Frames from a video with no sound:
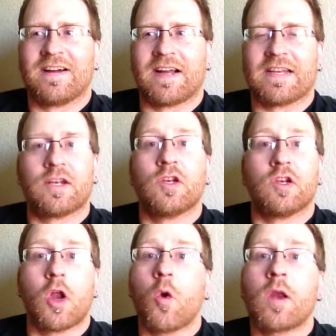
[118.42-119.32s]
I didn't
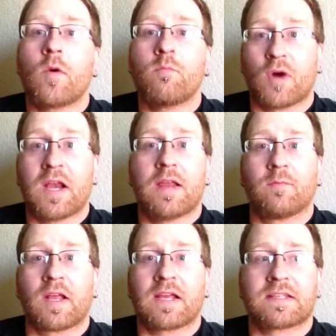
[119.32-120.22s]
know anyone but him,
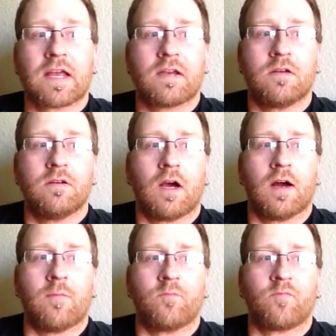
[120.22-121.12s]
like I said.
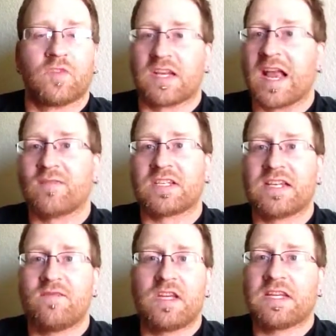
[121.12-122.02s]
Didn't have a
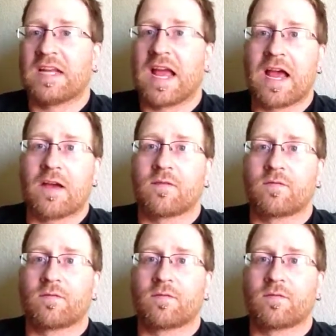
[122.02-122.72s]
TV, didn't have